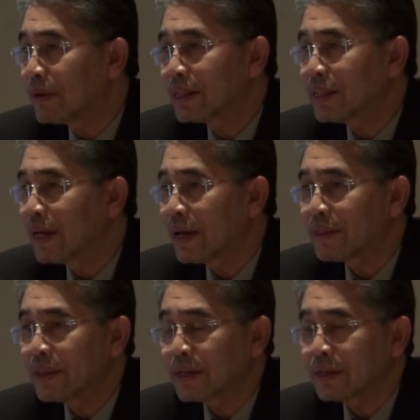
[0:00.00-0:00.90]

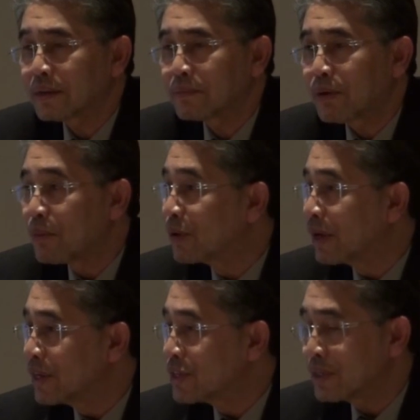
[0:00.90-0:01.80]
multi-ethnic
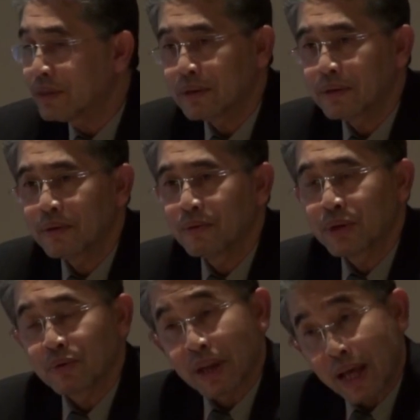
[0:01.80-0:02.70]
population,
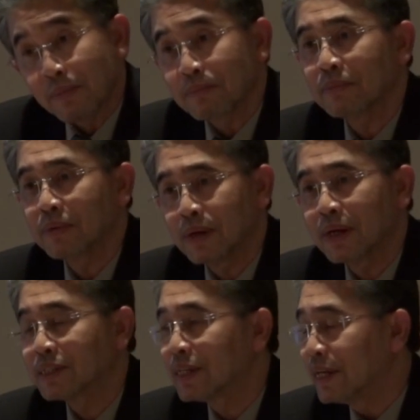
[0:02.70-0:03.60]
which will help
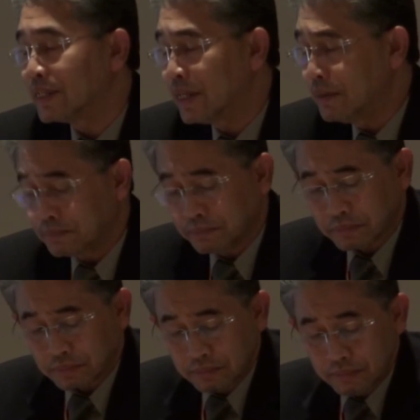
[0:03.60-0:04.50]
us later,
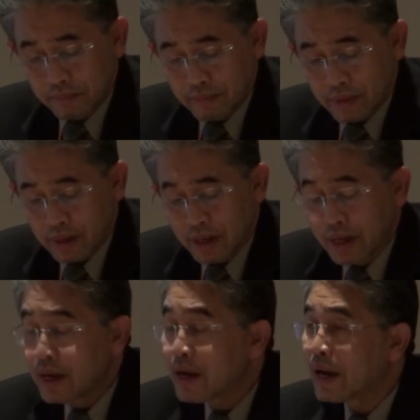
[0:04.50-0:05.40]

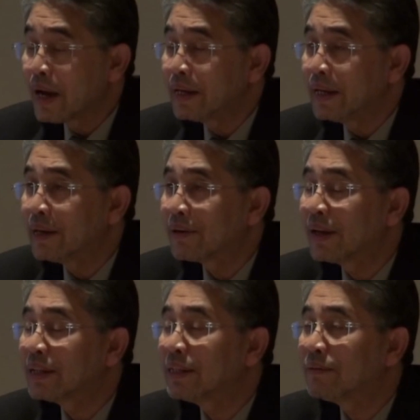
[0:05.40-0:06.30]
and a
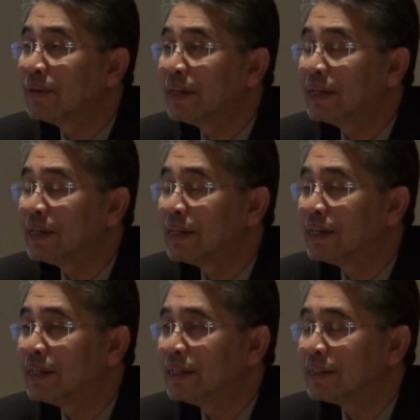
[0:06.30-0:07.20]
relatively
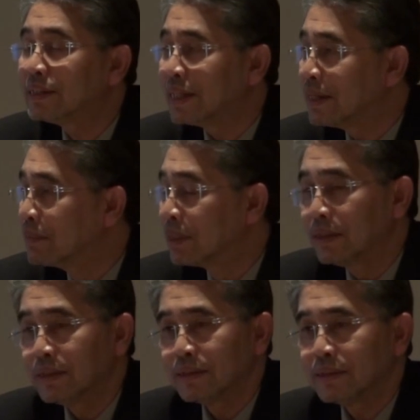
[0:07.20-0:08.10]

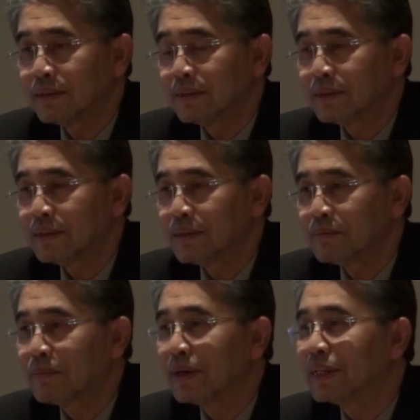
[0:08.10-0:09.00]
stable
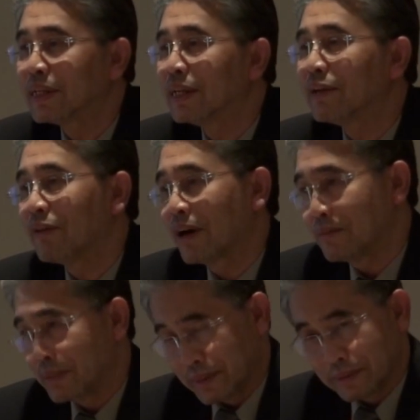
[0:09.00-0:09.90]
political
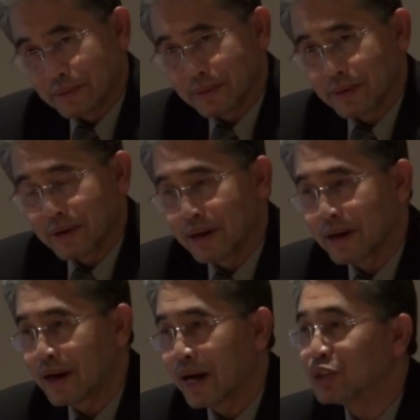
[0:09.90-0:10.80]
environment.
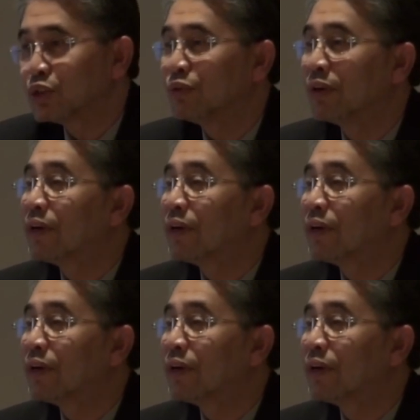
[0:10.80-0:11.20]
I use the